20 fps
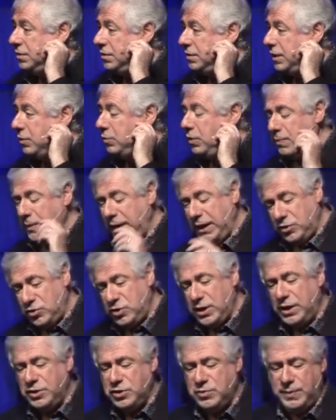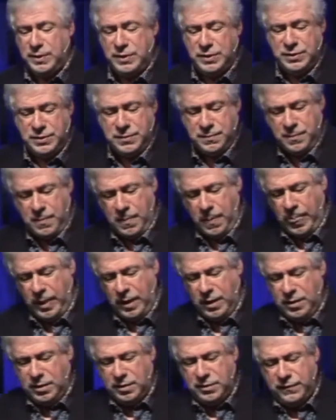that we make judgments
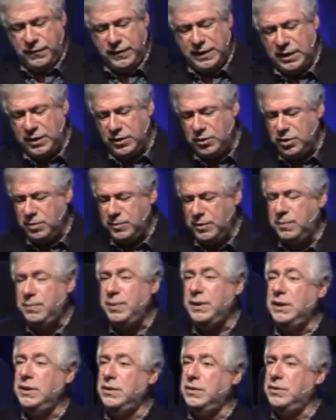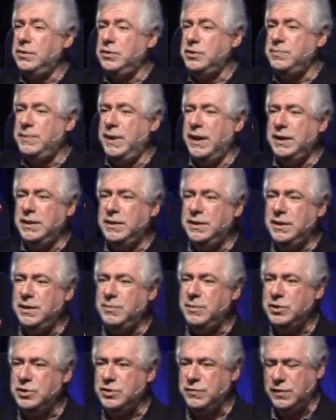on a fellow human being who's made in the
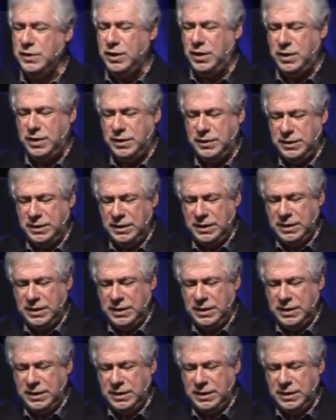image of God